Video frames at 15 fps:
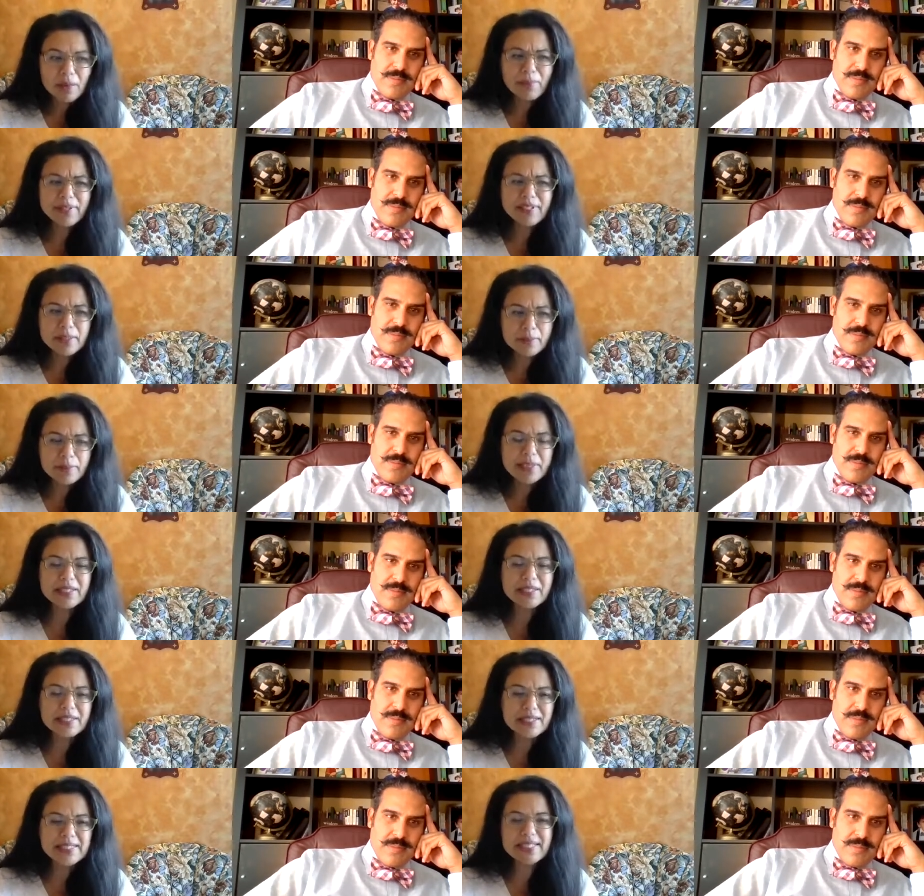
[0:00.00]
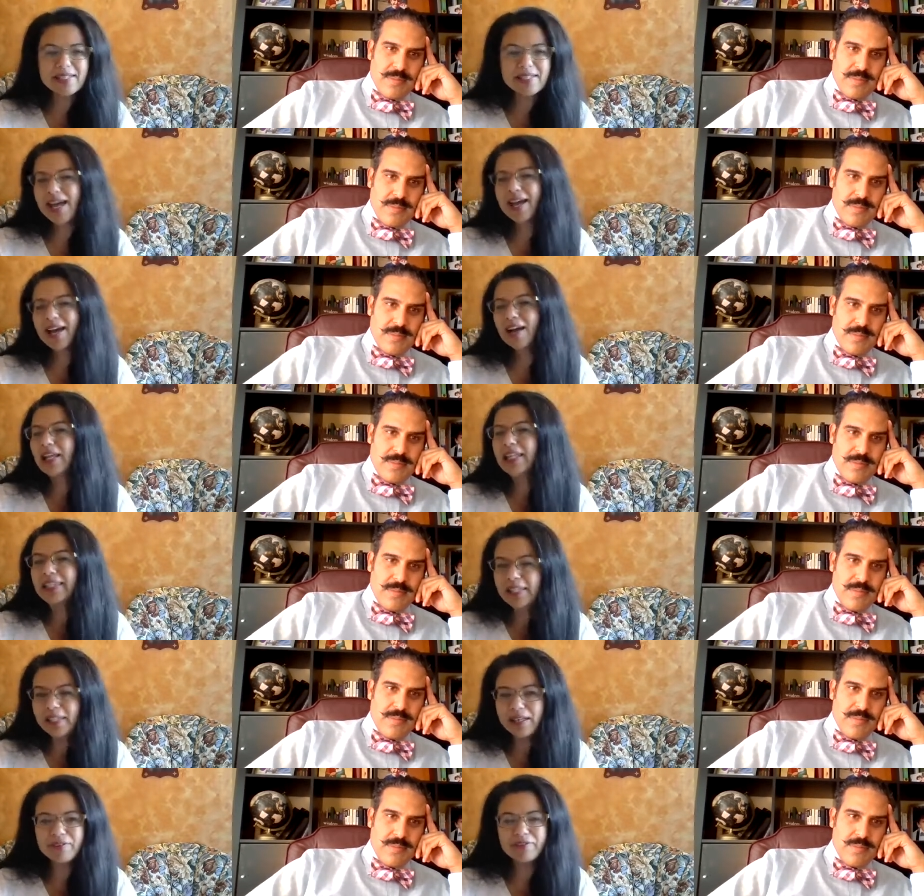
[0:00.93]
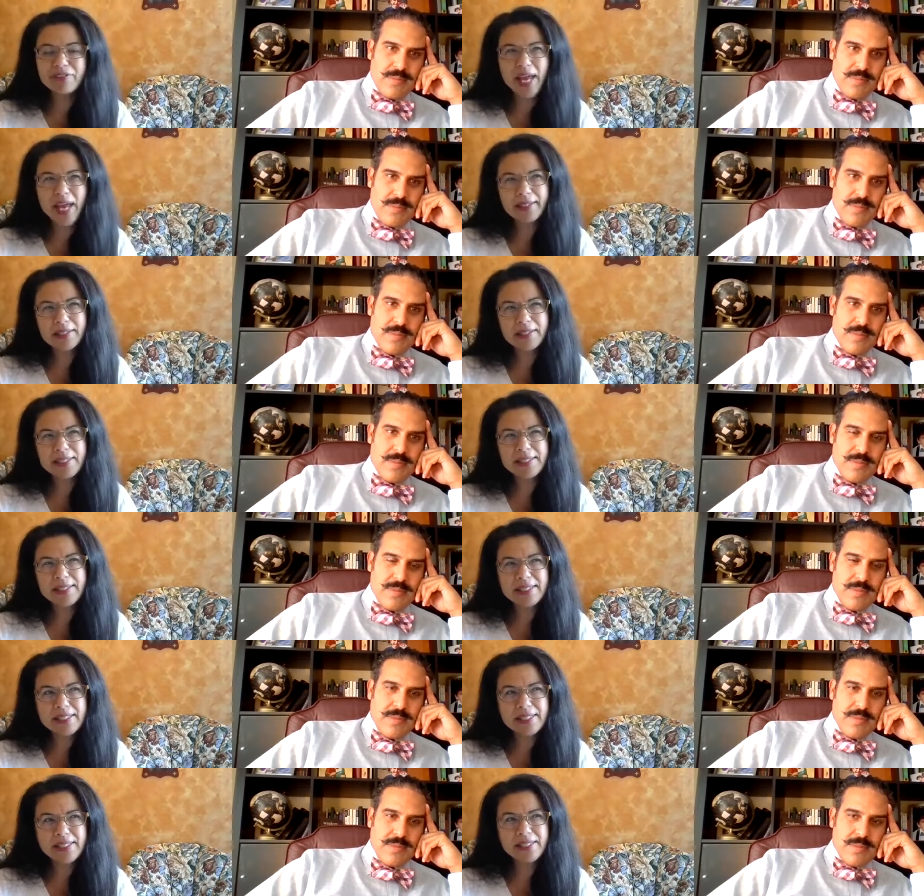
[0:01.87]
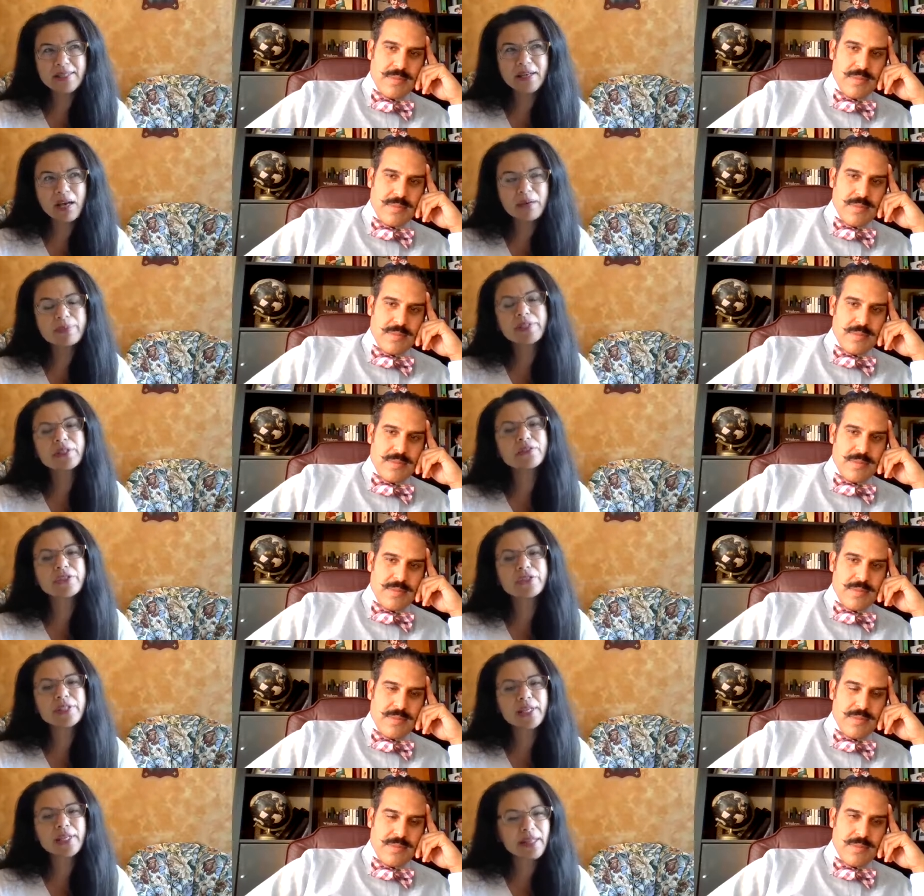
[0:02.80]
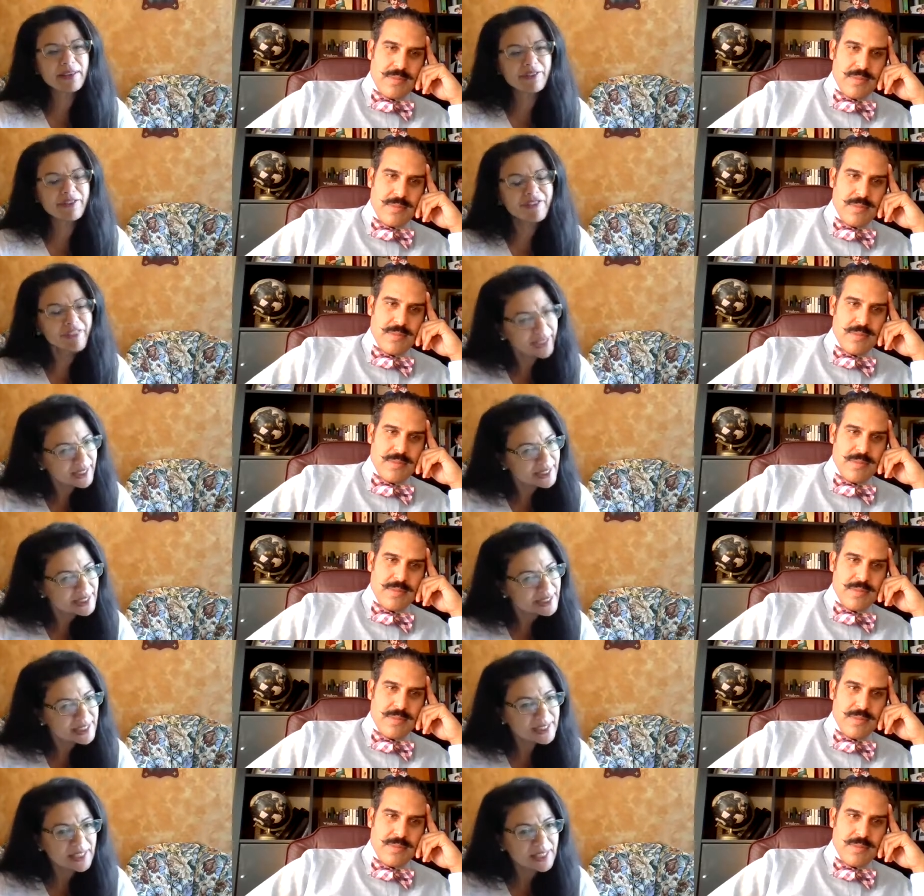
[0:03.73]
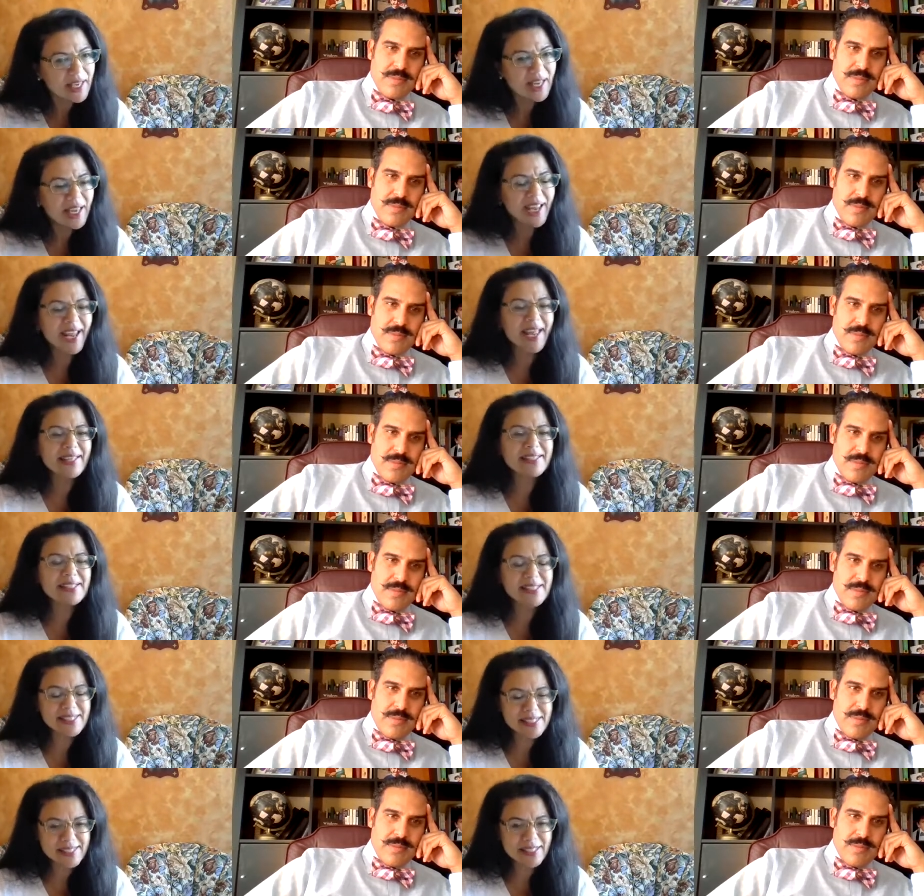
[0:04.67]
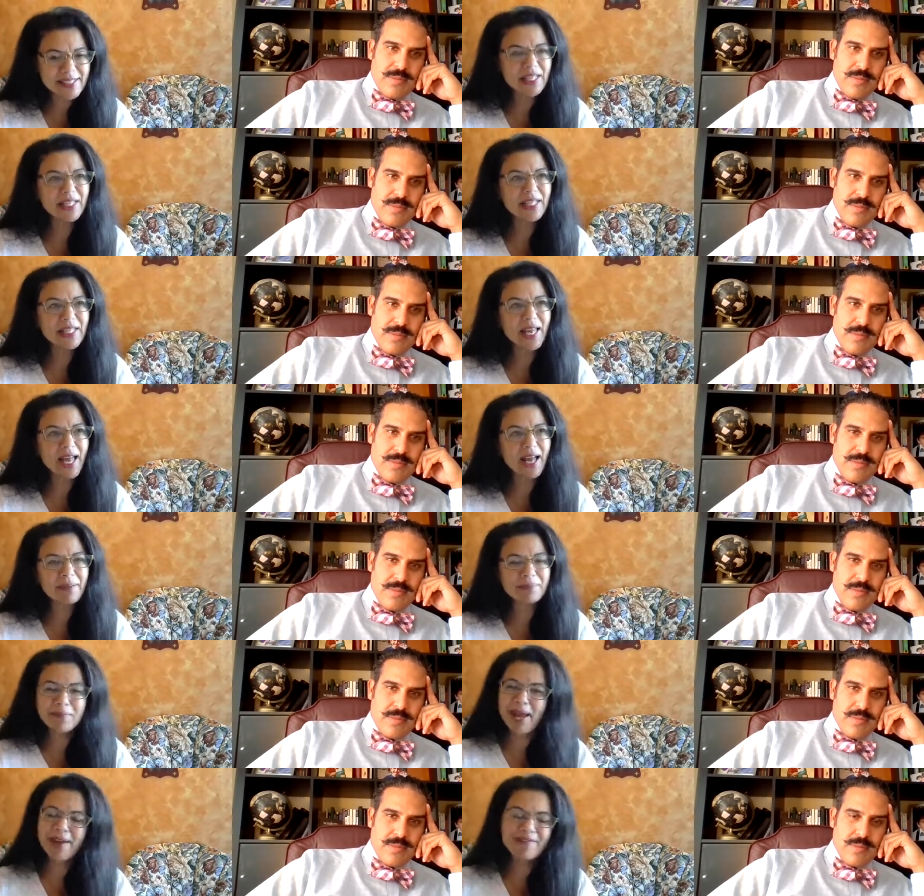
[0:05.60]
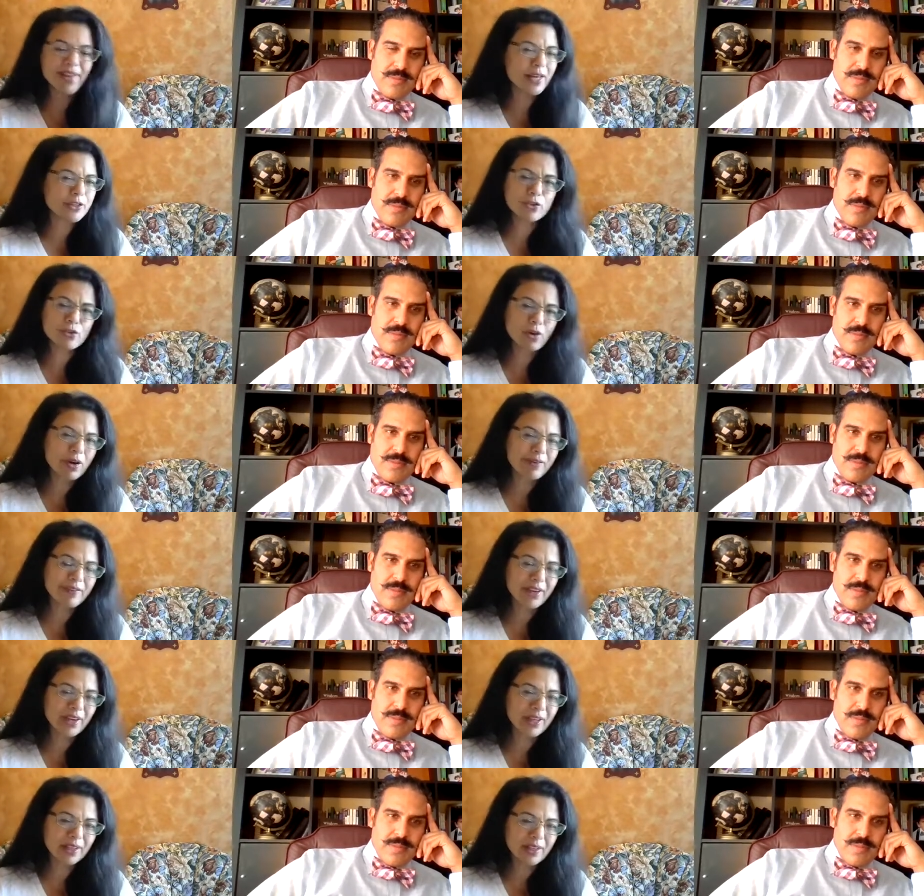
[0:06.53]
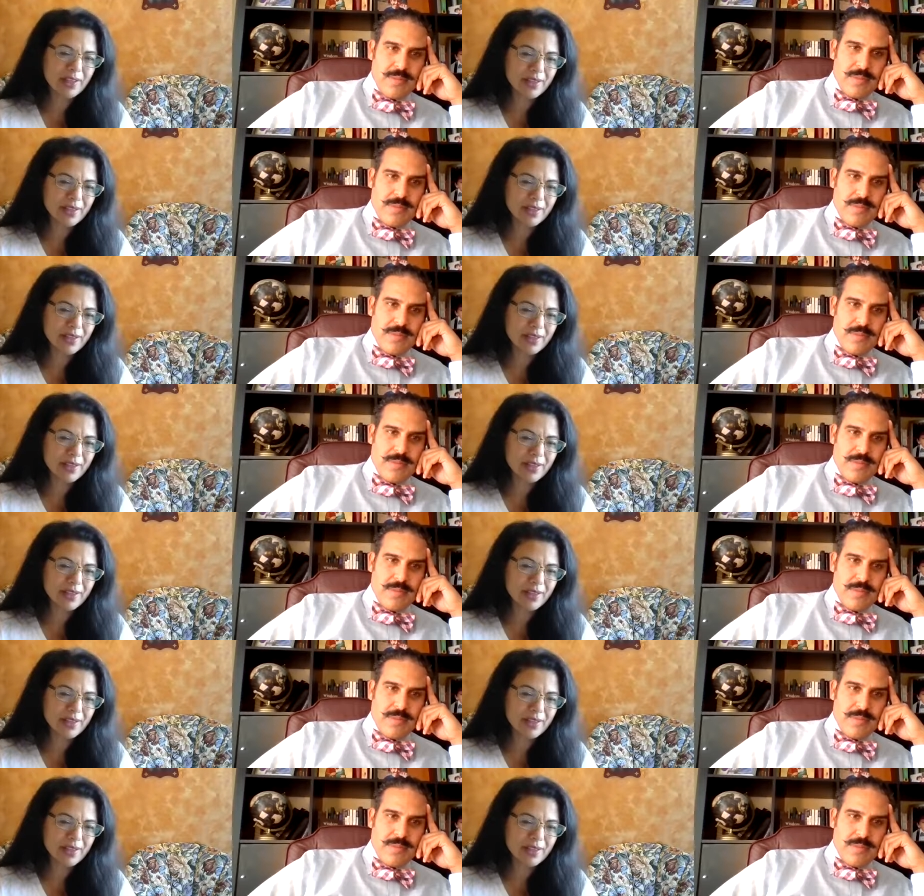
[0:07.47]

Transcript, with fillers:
Speaker 1: but to be to see that lived and to see the obstacles that they face and still um, have that strong faith